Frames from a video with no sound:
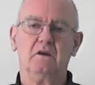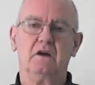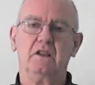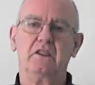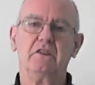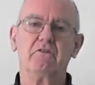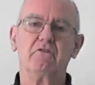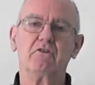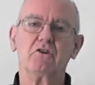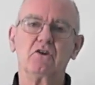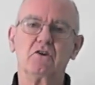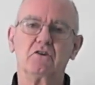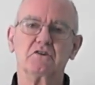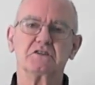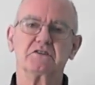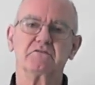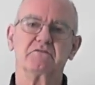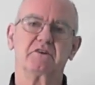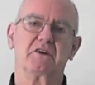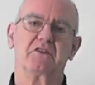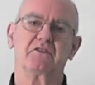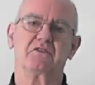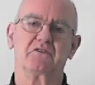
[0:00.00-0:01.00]
And there are lots
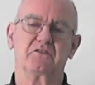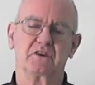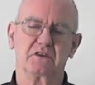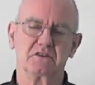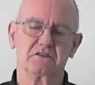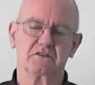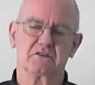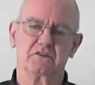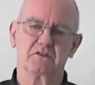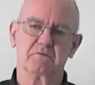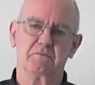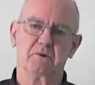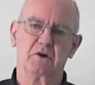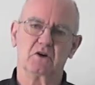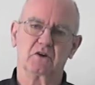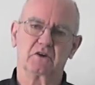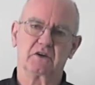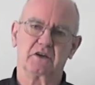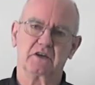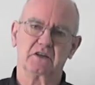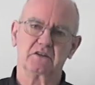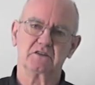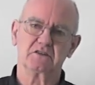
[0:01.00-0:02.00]
of other things on the
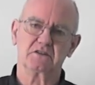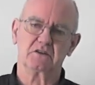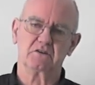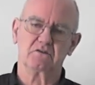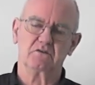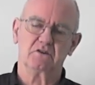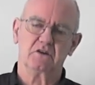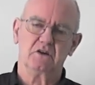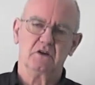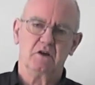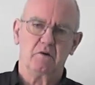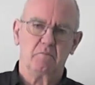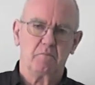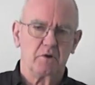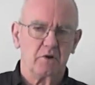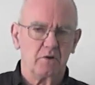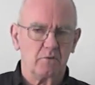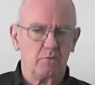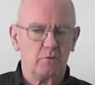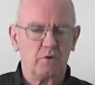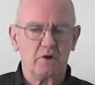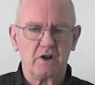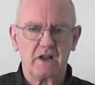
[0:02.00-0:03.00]
market. So,
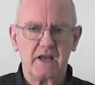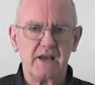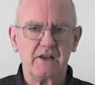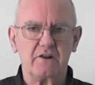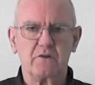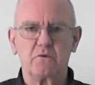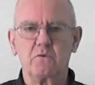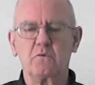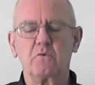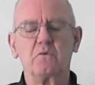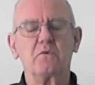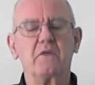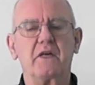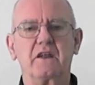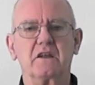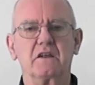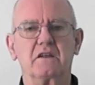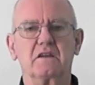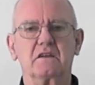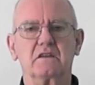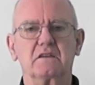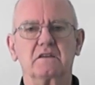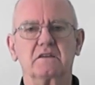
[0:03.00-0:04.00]
but we'll handle all that
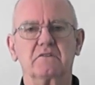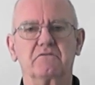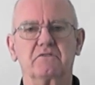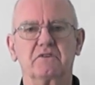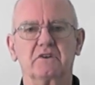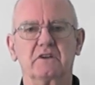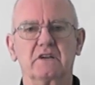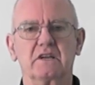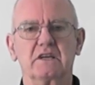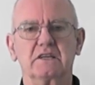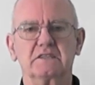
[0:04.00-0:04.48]
in a different